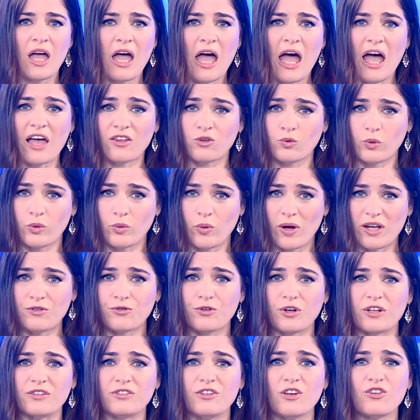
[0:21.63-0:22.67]
As we wait
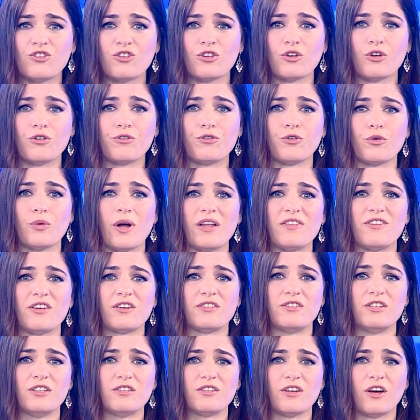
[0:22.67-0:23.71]
for additional forensic
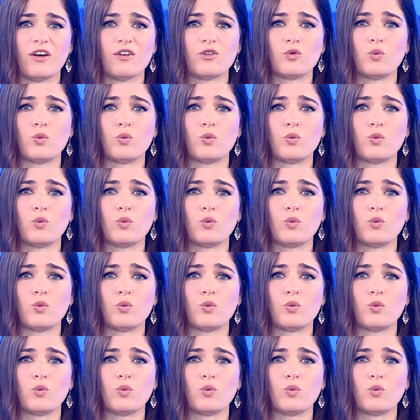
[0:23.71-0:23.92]
details,